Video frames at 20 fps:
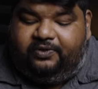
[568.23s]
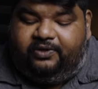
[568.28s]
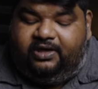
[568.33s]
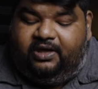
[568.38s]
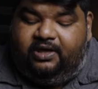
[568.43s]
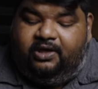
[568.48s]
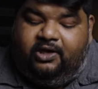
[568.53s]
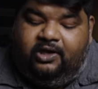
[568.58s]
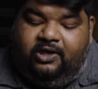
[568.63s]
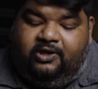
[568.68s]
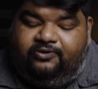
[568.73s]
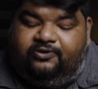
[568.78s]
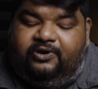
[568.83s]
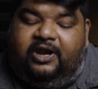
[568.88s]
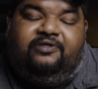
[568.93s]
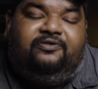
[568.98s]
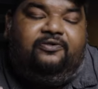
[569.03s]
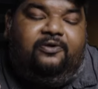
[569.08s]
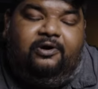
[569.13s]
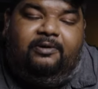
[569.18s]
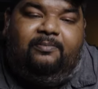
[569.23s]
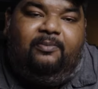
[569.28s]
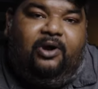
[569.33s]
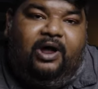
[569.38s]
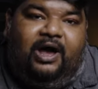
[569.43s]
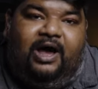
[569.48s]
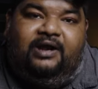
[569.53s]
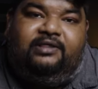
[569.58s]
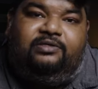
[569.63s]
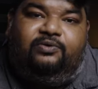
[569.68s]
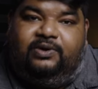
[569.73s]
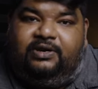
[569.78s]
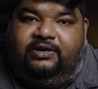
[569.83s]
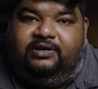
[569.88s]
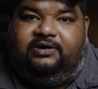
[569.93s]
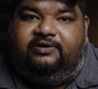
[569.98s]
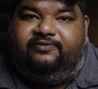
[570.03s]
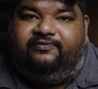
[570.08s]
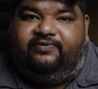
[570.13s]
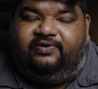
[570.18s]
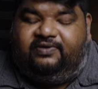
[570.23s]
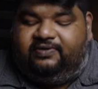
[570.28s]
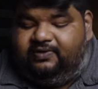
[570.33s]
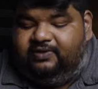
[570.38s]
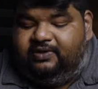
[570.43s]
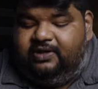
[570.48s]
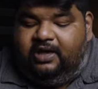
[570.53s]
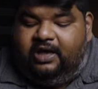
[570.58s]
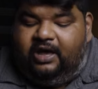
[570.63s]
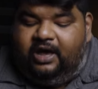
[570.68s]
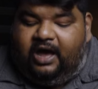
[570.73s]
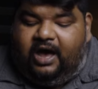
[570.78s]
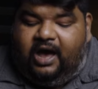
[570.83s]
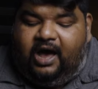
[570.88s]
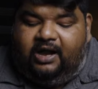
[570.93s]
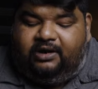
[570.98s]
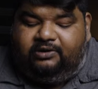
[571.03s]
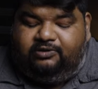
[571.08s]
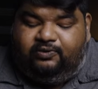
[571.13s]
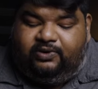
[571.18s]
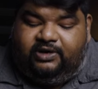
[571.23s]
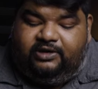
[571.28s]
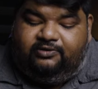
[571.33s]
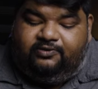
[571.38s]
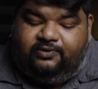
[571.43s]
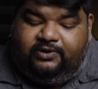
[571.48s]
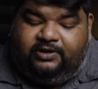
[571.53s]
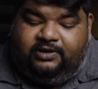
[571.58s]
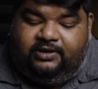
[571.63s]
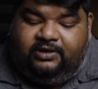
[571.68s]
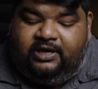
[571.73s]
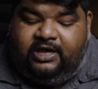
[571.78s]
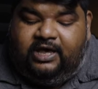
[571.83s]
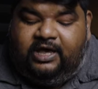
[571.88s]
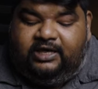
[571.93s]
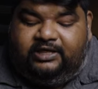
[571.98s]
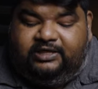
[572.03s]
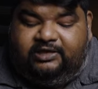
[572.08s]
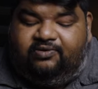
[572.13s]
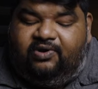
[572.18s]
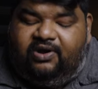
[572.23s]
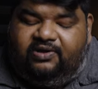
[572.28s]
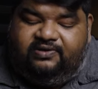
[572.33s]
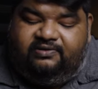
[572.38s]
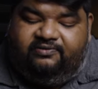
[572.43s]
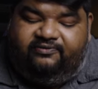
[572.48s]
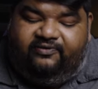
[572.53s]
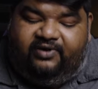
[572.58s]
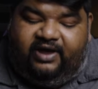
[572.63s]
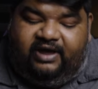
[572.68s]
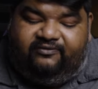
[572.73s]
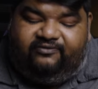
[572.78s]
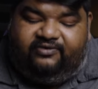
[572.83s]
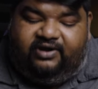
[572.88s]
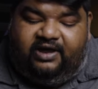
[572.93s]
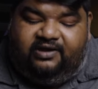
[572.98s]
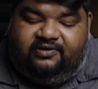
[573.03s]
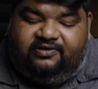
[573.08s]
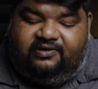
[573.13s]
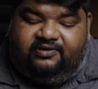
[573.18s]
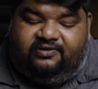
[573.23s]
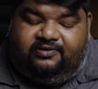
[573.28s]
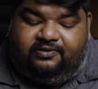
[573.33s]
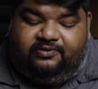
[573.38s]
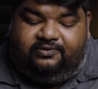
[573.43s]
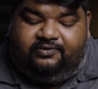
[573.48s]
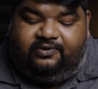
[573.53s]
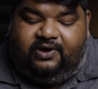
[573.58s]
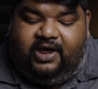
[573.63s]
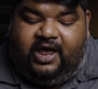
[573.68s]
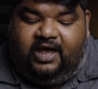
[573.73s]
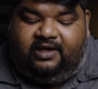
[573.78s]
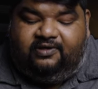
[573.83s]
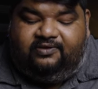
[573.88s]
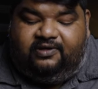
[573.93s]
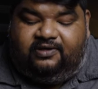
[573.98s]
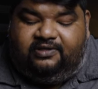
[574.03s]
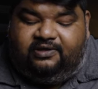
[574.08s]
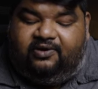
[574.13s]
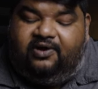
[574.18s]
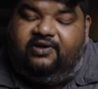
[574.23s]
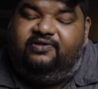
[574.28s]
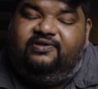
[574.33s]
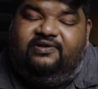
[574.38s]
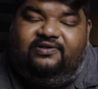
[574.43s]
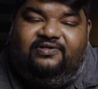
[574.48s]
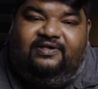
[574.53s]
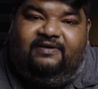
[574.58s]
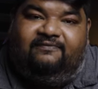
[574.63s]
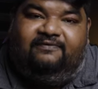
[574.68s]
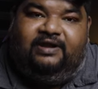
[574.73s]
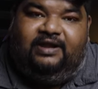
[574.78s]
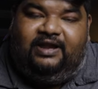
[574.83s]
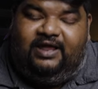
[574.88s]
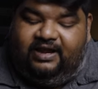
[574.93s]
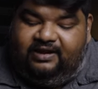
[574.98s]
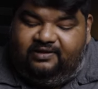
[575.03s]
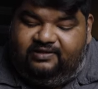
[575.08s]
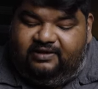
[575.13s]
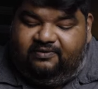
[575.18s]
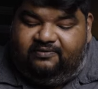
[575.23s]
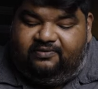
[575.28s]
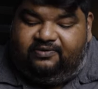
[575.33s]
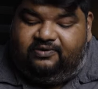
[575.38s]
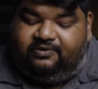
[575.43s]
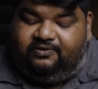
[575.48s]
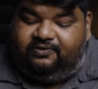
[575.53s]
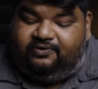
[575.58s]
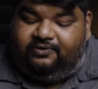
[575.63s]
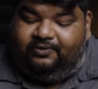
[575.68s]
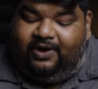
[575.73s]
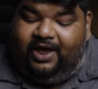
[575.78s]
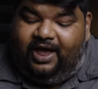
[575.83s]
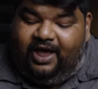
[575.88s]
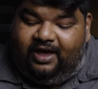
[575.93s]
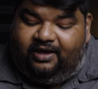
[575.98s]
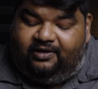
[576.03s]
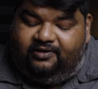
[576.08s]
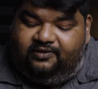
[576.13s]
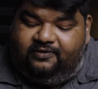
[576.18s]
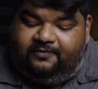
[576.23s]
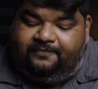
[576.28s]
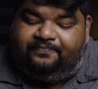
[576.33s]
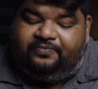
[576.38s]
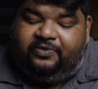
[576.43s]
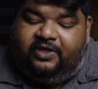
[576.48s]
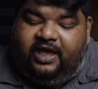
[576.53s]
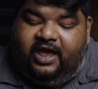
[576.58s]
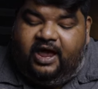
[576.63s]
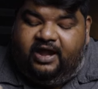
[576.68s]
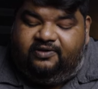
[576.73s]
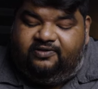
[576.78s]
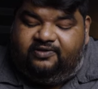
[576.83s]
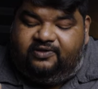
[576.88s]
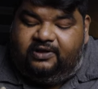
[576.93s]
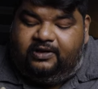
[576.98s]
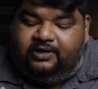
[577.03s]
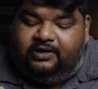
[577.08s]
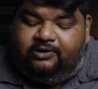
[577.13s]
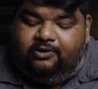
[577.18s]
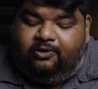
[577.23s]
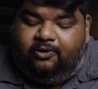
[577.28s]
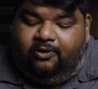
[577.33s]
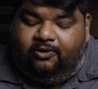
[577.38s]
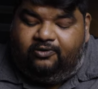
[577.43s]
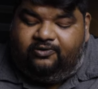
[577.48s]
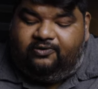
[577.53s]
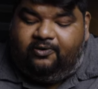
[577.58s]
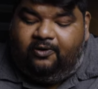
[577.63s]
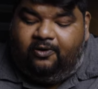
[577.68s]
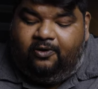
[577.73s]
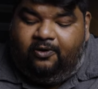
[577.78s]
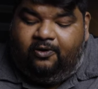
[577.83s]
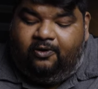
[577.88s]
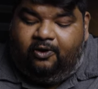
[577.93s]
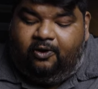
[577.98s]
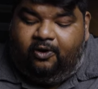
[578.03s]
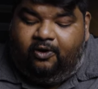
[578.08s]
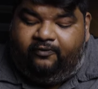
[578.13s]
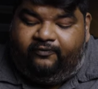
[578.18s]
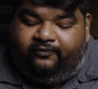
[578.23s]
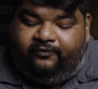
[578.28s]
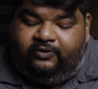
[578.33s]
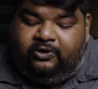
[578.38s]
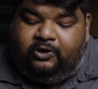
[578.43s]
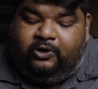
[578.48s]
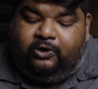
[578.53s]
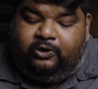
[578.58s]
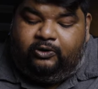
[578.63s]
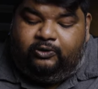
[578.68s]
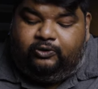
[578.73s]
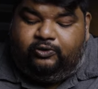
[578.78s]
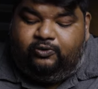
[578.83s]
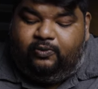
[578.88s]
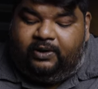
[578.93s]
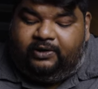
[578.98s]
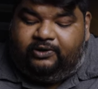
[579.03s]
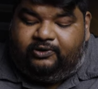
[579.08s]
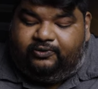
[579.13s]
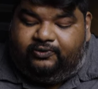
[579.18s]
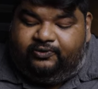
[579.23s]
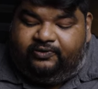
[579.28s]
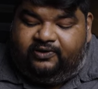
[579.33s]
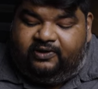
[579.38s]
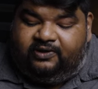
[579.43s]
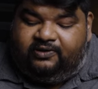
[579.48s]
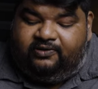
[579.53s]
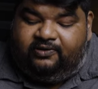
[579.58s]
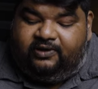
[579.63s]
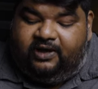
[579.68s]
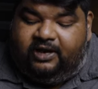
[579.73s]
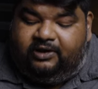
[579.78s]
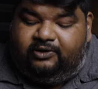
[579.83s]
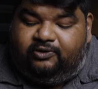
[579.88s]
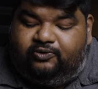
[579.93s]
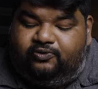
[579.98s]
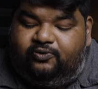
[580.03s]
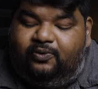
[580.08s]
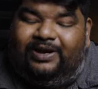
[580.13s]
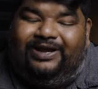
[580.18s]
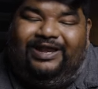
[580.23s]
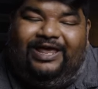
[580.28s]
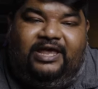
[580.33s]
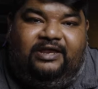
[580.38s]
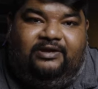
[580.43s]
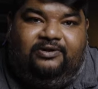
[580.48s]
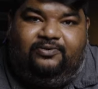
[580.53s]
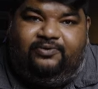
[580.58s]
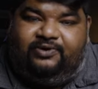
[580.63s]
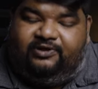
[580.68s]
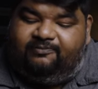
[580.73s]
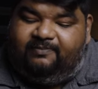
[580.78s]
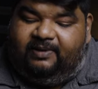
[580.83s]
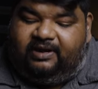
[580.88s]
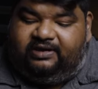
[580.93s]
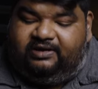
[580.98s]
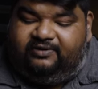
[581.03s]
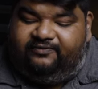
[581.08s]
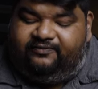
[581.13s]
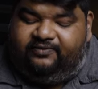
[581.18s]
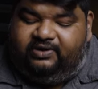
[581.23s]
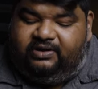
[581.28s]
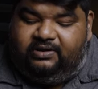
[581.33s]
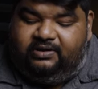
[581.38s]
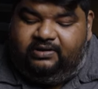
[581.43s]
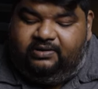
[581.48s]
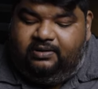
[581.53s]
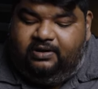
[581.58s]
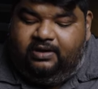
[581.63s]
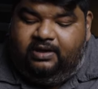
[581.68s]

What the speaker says: Okay, so let's talk about R23 first. R23, the Ryzen 5 9600X and the Ryzen 7 9700X had a single core score of 2126 and 2182 respectively,